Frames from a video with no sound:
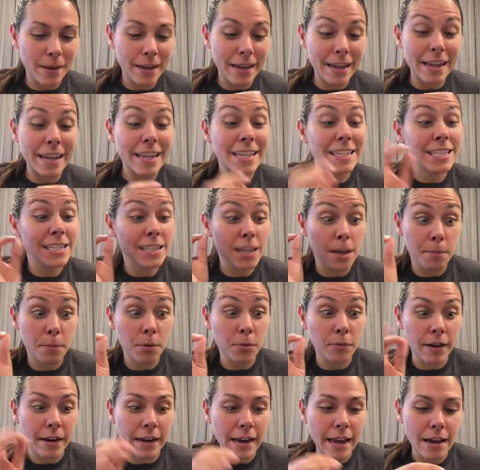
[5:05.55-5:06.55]
It is summer
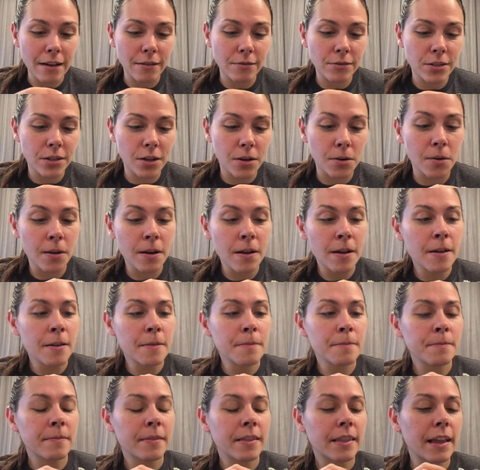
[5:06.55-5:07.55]
right now, so
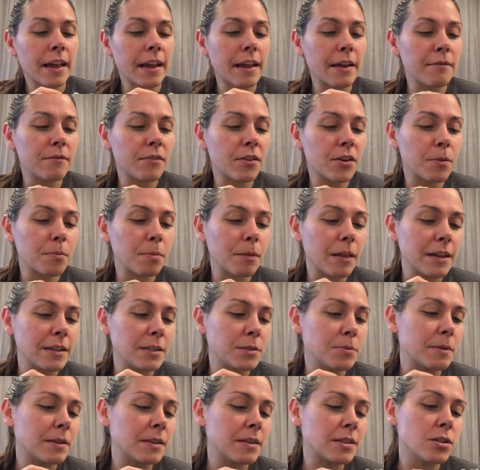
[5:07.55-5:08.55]
I am very
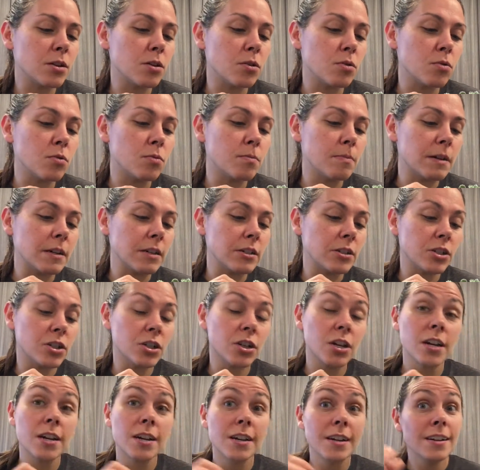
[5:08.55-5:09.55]
blessed with so
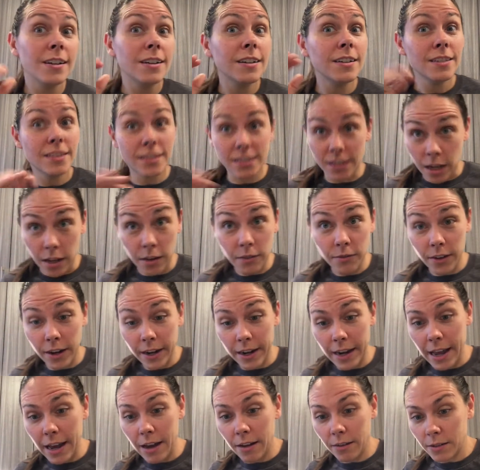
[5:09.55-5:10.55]
much sun
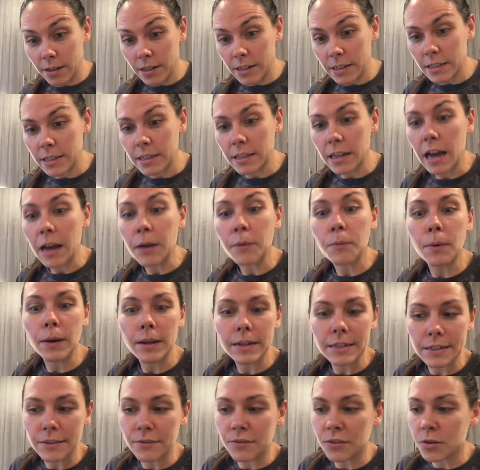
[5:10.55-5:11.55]
right now, because I
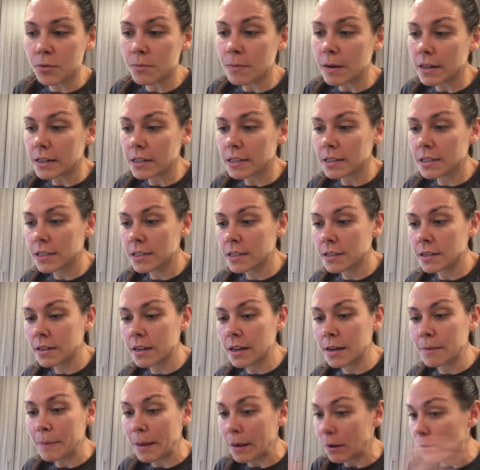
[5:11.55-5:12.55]
went a few months
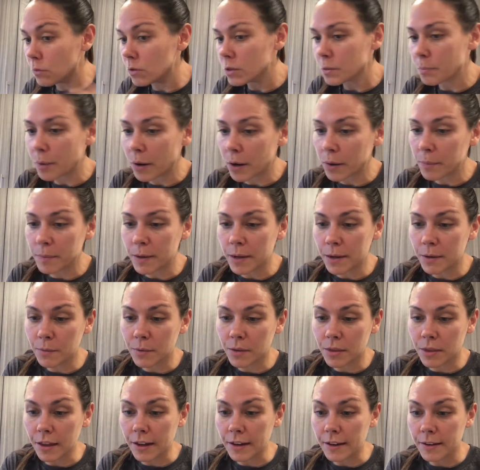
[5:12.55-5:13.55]
in my old apartment
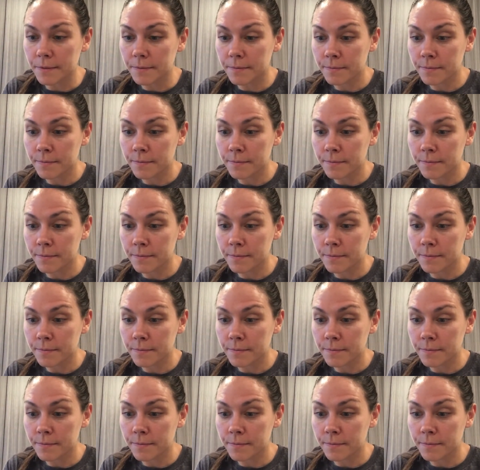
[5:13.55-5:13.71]
with like